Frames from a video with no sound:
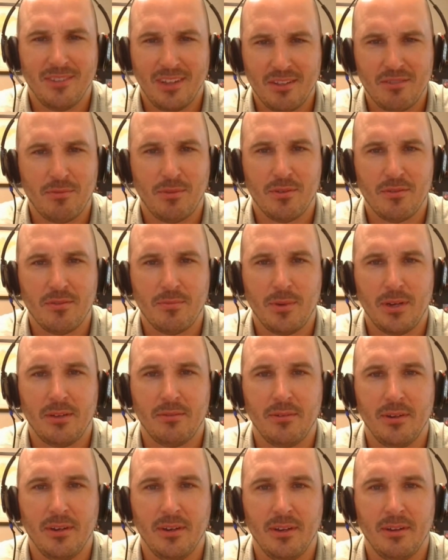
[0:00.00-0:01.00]
That's what it's
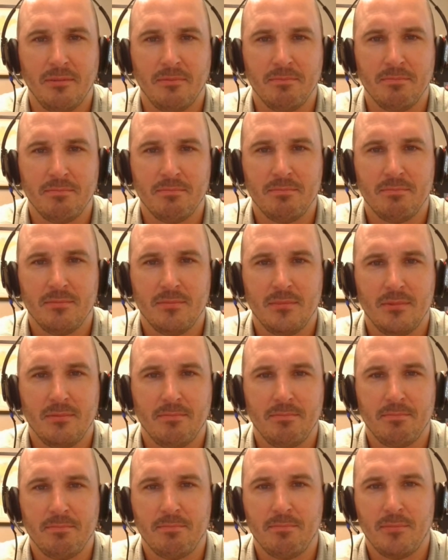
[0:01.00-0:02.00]
about right now.
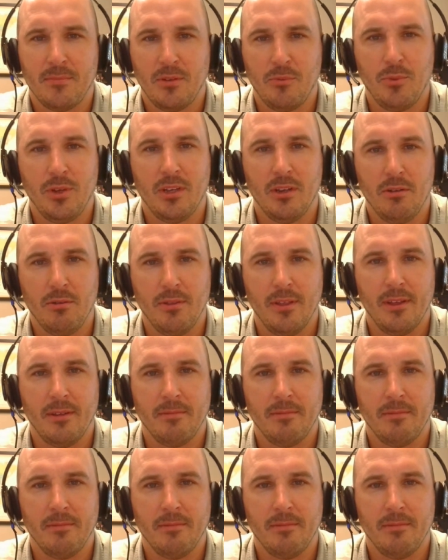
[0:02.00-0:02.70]
And we can do that.